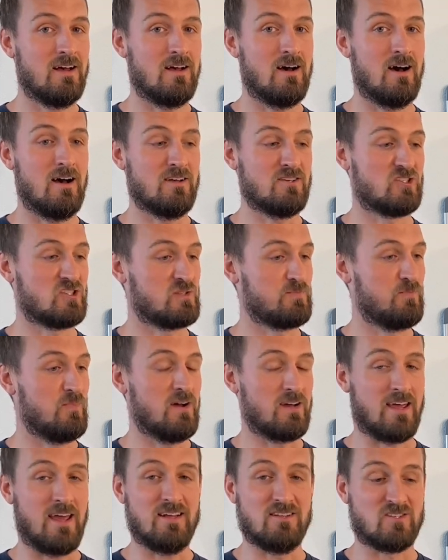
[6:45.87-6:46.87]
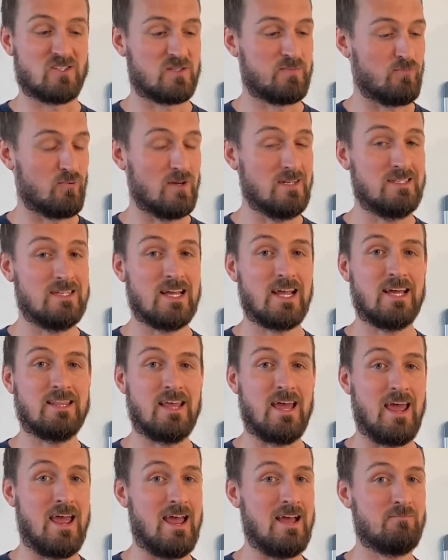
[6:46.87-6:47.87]
Uh, again, sprinting in
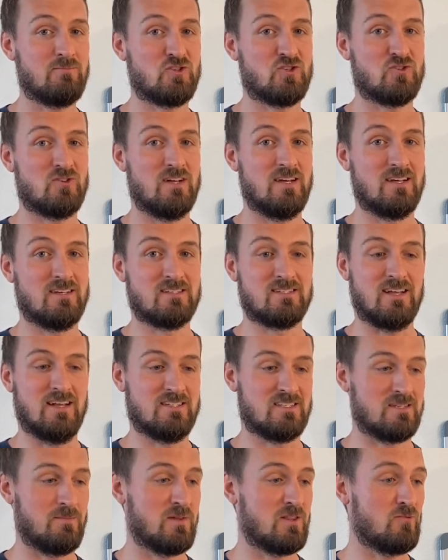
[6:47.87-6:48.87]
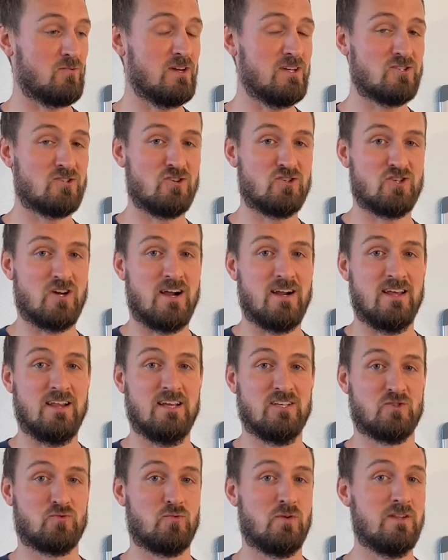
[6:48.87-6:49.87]
the hamstrings and some of the research on it
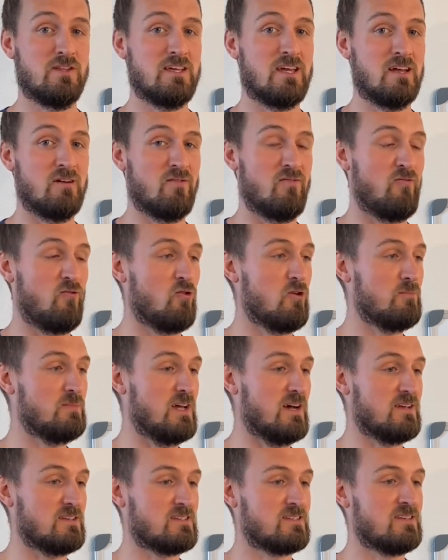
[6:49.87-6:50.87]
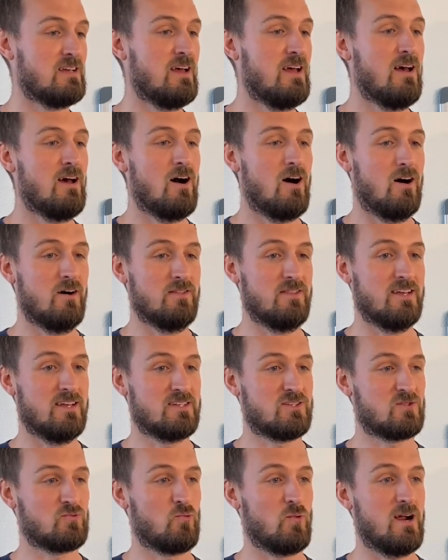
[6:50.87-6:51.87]
has really informed us on
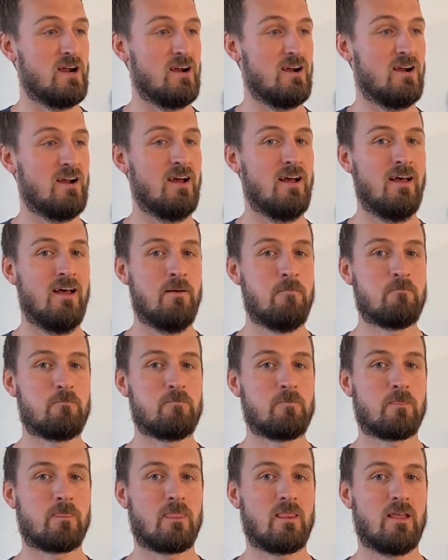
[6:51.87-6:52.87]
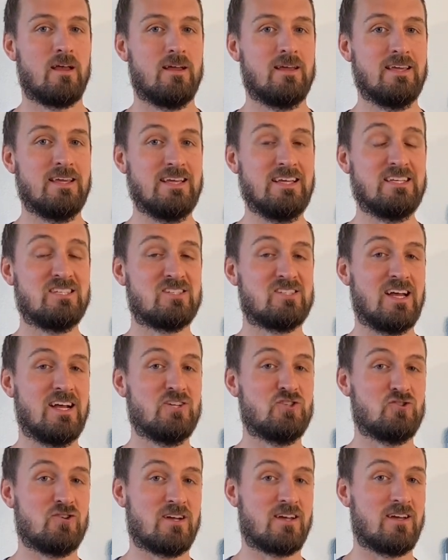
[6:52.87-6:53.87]
this, where
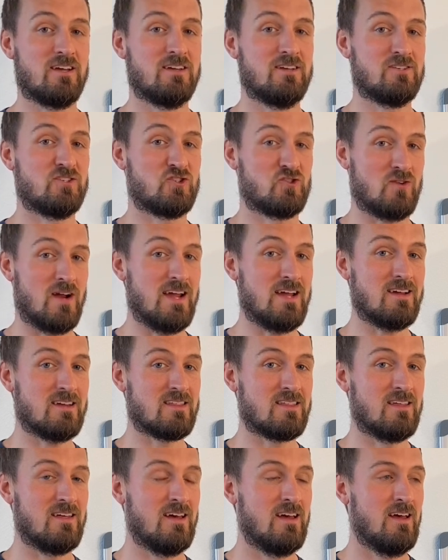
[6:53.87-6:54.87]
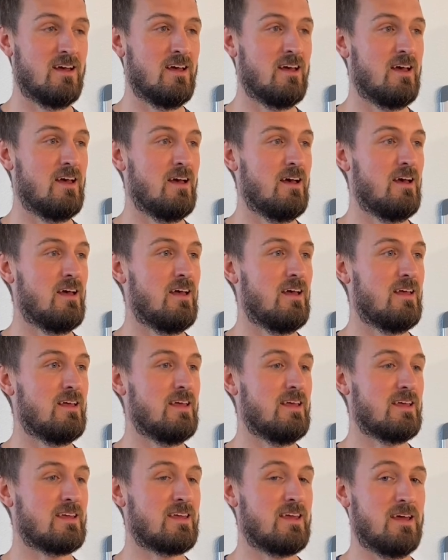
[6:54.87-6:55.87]
eccentric strength
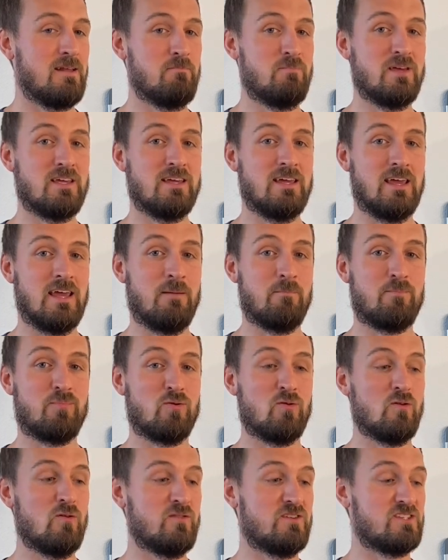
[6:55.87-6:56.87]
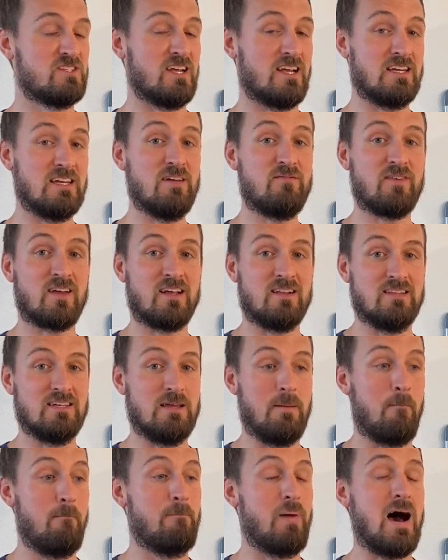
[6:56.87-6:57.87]
can be improved
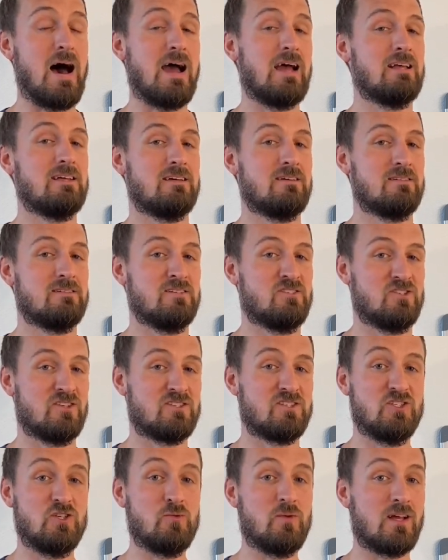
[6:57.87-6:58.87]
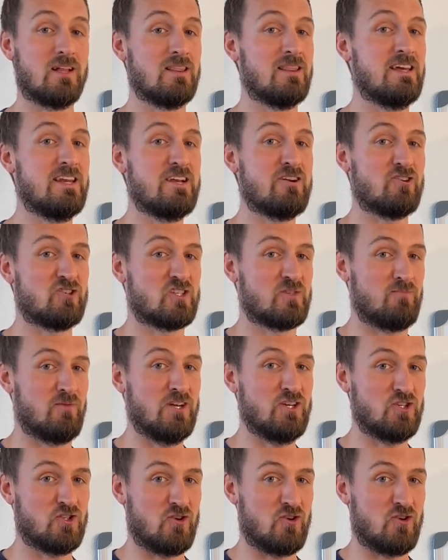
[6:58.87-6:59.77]
significantly by just doing linear sprint